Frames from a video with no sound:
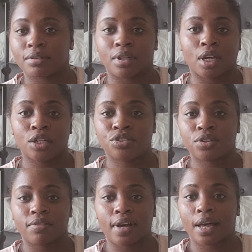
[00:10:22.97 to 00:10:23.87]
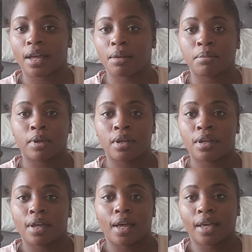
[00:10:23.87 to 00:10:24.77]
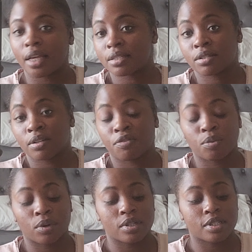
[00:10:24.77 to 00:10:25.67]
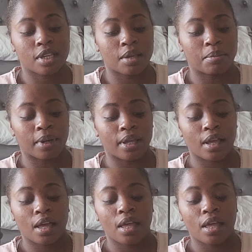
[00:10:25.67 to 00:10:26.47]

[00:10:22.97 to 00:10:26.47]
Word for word: the country vibe I guess if you want to say but